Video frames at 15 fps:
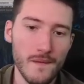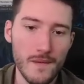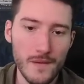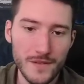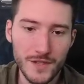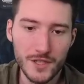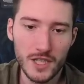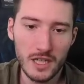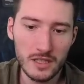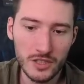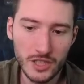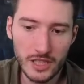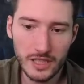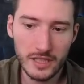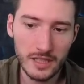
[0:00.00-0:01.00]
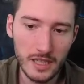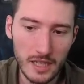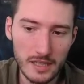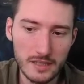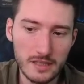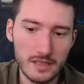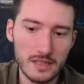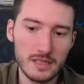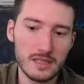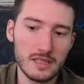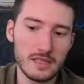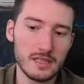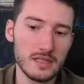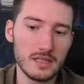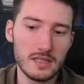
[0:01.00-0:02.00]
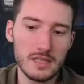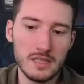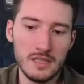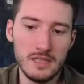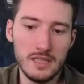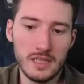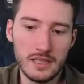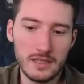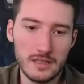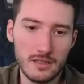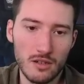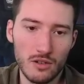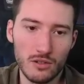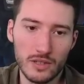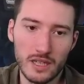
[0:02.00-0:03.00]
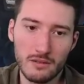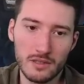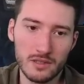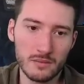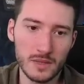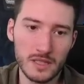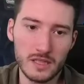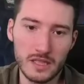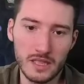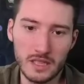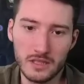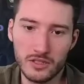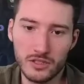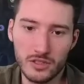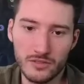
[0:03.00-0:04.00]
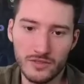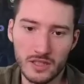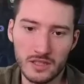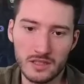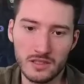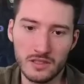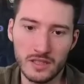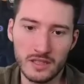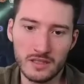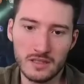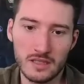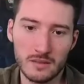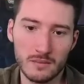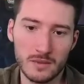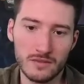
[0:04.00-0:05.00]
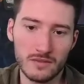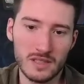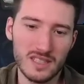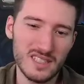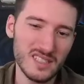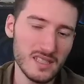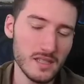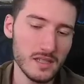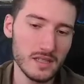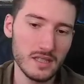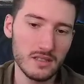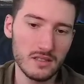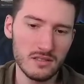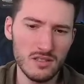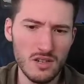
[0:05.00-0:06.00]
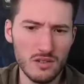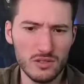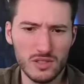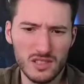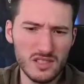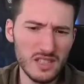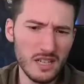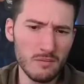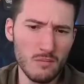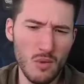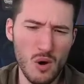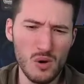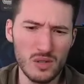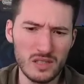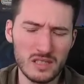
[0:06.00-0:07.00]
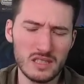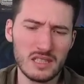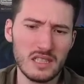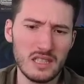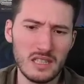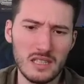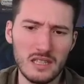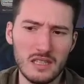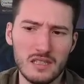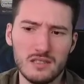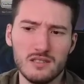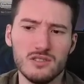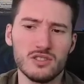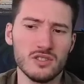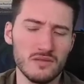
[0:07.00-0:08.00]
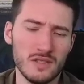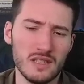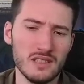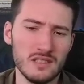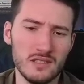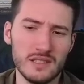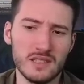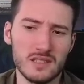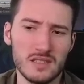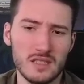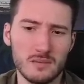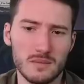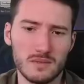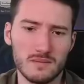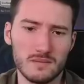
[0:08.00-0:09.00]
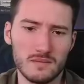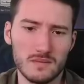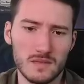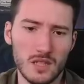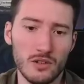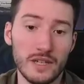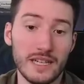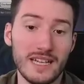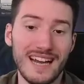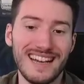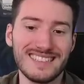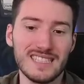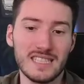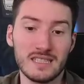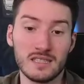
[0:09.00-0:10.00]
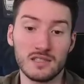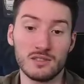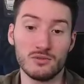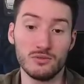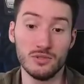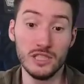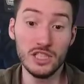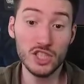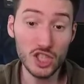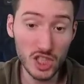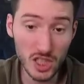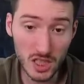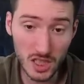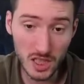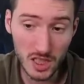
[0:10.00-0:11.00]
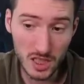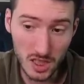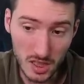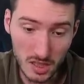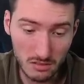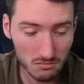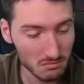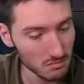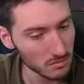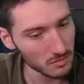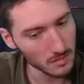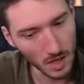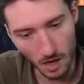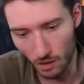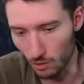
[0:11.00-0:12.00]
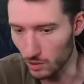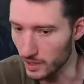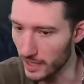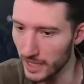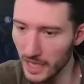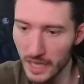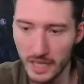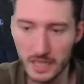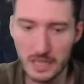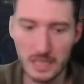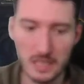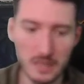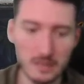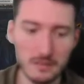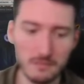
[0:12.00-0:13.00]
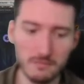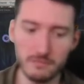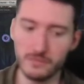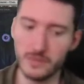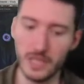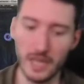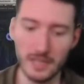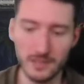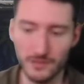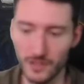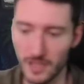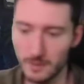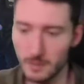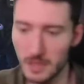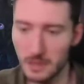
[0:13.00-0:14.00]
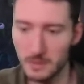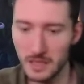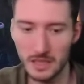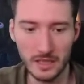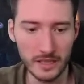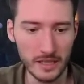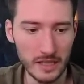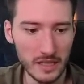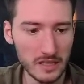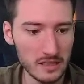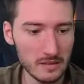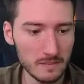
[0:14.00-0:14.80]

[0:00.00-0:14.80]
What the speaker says: Challenger, they can cast it in the end. Oh, that was a mistake. You should have done it in your end step. I guess. No, you still get a monk. You should have done it in your end step. Oh, they cast it as a creature? Okay. That's fine by me, I guess.